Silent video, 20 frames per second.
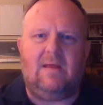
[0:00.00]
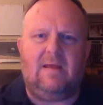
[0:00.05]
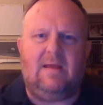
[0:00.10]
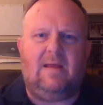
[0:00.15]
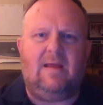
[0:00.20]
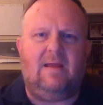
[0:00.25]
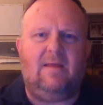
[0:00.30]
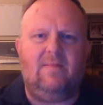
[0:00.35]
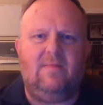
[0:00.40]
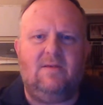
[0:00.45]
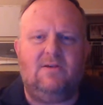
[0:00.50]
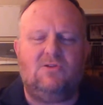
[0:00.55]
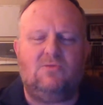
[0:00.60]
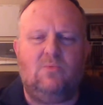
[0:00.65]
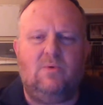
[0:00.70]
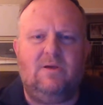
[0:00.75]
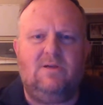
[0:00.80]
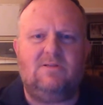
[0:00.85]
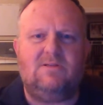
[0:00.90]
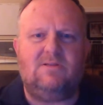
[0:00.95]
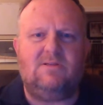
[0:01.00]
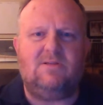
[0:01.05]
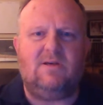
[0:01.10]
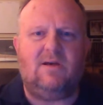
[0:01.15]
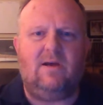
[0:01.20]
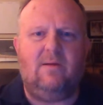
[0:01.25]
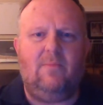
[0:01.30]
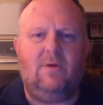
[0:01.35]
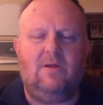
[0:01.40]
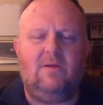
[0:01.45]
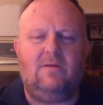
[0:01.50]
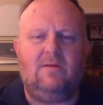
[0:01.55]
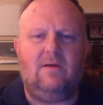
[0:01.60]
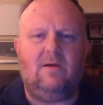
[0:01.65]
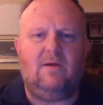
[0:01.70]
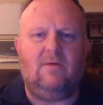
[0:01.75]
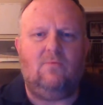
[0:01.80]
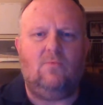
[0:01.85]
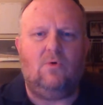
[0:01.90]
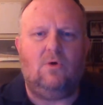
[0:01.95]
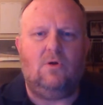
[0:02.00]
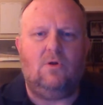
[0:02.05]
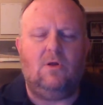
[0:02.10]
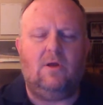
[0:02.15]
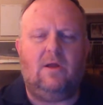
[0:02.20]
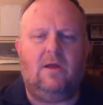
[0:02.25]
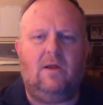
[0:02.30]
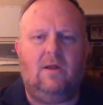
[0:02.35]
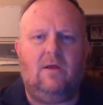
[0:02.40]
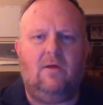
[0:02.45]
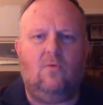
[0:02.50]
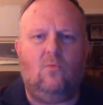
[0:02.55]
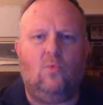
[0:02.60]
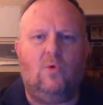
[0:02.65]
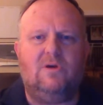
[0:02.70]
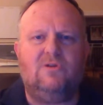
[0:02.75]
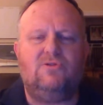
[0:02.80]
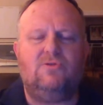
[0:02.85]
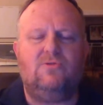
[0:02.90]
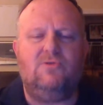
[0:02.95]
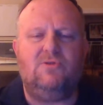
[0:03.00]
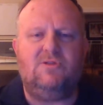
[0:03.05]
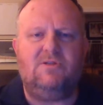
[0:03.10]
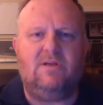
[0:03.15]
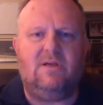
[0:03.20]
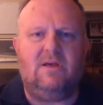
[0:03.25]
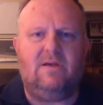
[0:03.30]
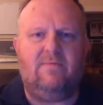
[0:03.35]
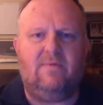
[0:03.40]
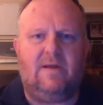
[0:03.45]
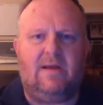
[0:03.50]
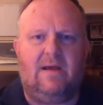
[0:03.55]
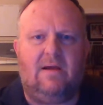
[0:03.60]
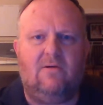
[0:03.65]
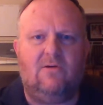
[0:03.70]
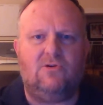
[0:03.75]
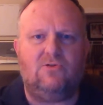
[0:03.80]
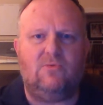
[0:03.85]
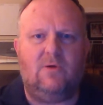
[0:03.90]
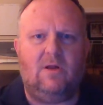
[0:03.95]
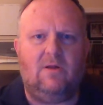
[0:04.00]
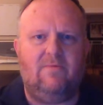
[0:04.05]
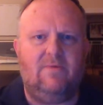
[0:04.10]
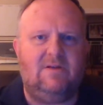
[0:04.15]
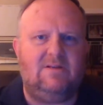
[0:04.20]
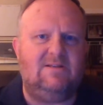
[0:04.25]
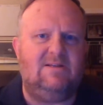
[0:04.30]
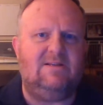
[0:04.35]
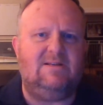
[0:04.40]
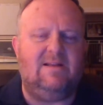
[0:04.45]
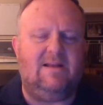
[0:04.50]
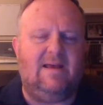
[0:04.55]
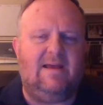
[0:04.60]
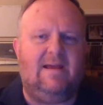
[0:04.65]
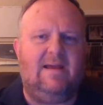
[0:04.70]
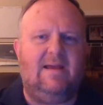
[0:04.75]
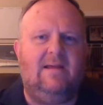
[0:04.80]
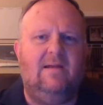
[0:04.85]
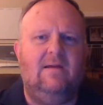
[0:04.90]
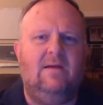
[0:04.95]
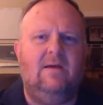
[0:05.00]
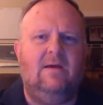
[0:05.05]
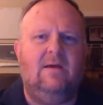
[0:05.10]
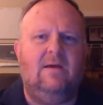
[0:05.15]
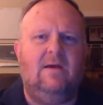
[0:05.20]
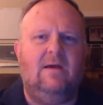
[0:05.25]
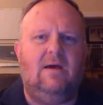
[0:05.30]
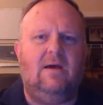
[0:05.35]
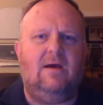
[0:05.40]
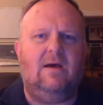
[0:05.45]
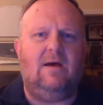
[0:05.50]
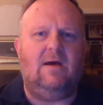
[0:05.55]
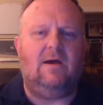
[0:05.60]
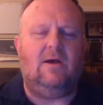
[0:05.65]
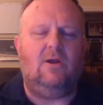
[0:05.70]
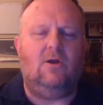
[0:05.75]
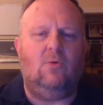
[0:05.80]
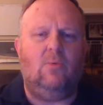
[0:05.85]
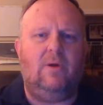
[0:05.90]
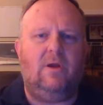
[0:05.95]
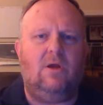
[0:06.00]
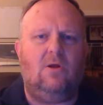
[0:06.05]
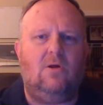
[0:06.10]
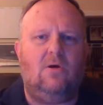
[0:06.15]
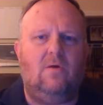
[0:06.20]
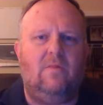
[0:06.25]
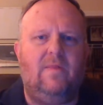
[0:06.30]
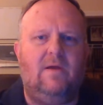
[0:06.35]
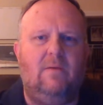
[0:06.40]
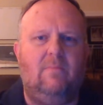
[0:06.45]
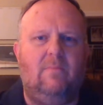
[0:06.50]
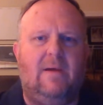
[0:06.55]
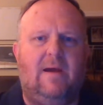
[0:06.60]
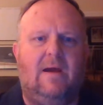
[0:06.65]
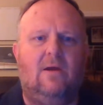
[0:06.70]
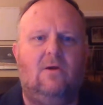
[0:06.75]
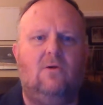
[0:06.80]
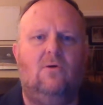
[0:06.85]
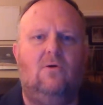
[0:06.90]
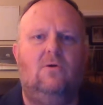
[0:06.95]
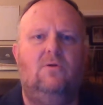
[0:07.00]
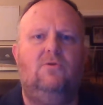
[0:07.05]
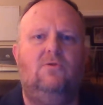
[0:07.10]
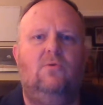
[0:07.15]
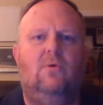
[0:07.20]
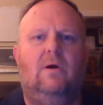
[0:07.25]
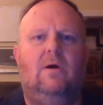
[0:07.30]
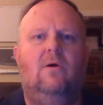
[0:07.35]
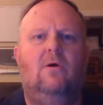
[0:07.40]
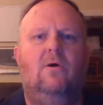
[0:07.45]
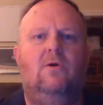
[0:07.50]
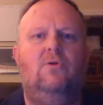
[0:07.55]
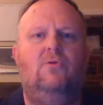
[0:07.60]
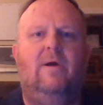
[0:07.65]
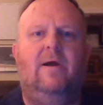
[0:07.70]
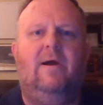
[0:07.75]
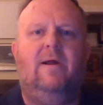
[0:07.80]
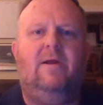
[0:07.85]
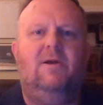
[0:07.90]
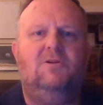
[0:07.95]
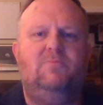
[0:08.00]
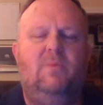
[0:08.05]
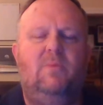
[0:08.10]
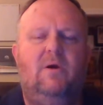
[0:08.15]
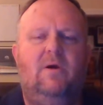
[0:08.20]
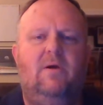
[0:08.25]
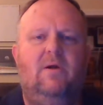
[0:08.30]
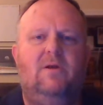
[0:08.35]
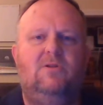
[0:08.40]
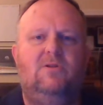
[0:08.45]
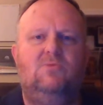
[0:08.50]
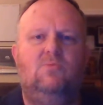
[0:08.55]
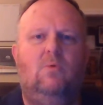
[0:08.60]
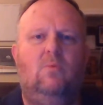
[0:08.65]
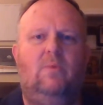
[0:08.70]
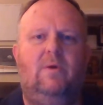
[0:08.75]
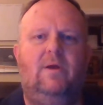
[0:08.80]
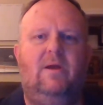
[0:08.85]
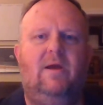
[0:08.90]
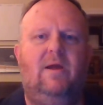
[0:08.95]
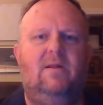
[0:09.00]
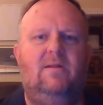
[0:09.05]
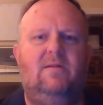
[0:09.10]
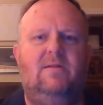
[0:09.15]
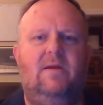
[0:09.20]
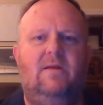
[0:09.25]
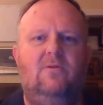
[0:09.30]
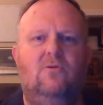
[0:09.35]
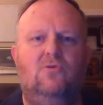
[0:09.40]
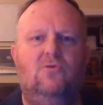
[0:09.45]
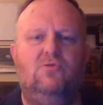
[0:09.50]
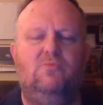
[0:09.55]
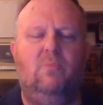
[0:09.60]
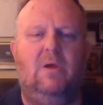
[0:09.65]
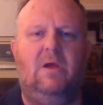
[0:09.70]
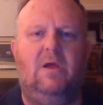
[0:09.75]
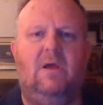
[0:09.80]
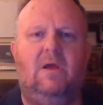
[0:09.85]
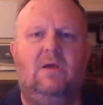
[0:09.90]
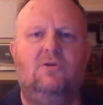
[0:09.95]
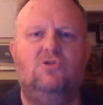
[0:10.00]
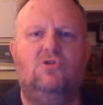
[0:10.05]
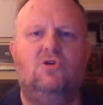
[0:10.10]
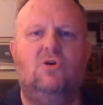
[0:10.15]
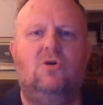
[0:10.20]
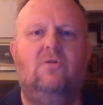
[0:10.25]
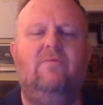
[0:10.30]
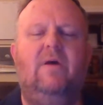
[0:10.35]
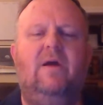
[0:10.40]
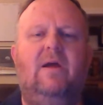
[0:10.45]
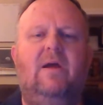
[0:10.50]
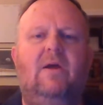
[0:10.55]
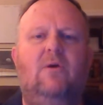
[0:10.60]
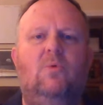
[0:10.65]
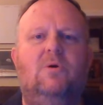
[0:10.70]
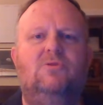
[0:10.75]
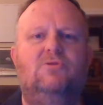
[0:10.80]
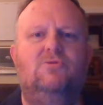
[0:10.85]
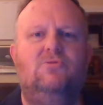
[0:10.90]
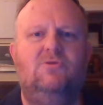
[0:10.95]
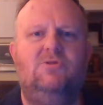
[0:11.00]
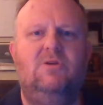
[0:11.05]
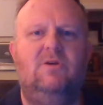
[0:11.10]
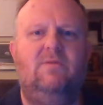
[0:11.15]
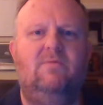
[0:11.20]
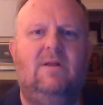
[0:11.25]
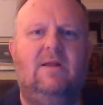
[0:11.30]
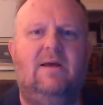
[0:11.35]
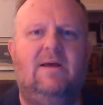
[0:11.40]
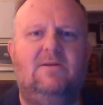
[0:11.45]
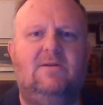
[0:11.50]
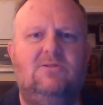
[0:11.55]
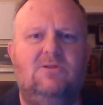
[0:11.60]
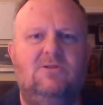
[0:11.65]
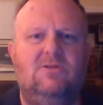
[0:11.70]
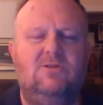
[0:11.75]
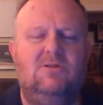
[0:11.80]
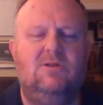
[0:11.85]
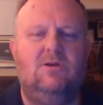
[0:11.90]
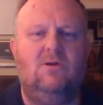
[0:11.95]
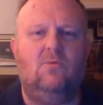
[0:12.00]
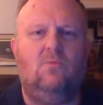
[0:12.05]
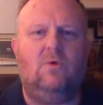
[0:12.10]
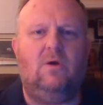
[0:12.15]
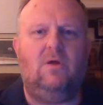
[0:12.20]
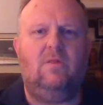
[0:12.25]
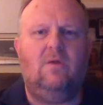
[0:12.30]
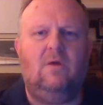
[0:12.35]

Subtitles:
in this week's assignment, we're looking at Western Civ and how it's relevant to today. I know we can all think back on to our undergrad experience when we had to take those big survey Western Civ classes with